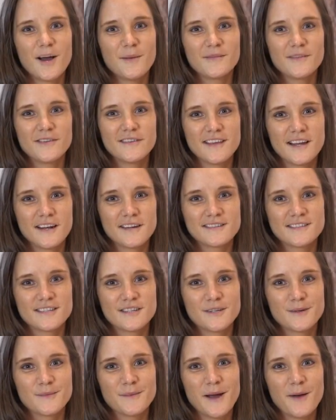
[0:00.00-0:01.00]
I'm Susanna
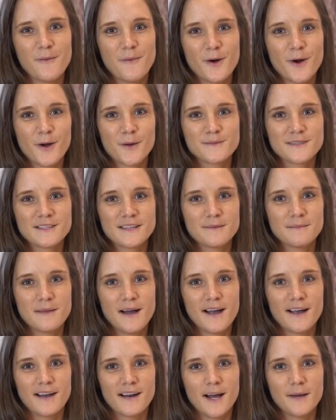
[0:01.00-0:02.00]
Toop and welcome to the
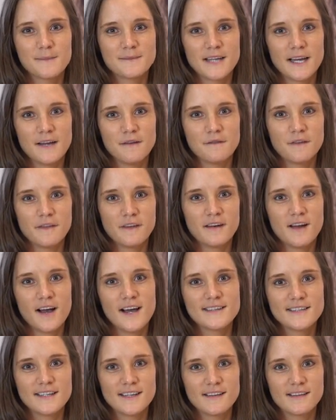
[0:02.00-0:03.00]
market update for the
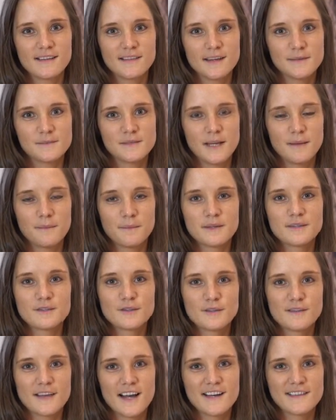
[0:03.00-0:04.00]
19th of September
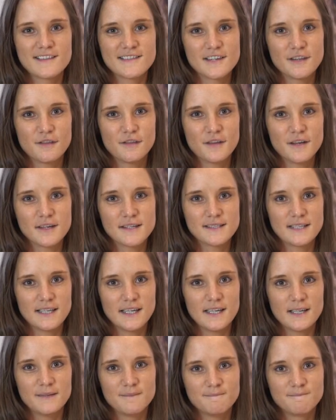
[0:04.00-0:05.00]

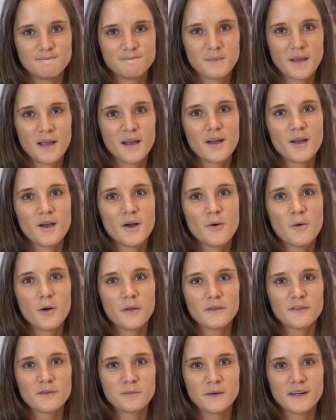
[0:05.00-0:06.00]
2013.
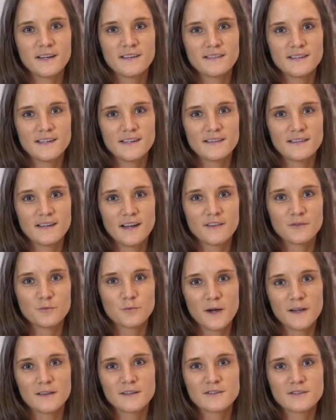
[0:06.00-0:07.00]
Well the spring season has
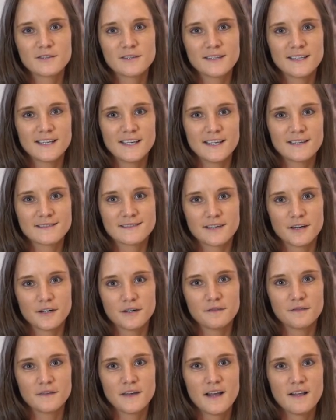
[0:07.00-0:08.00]
well and truly kicked
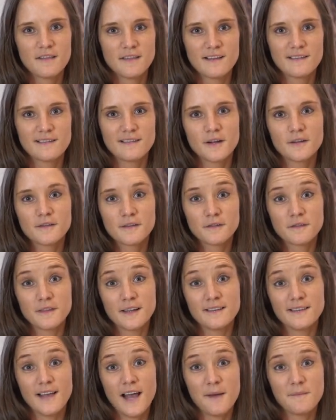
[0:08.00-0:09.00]
off. There's lots of
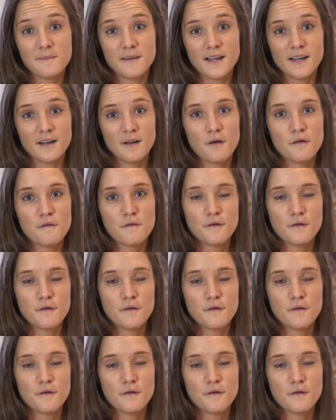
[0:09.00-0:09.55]
things happening.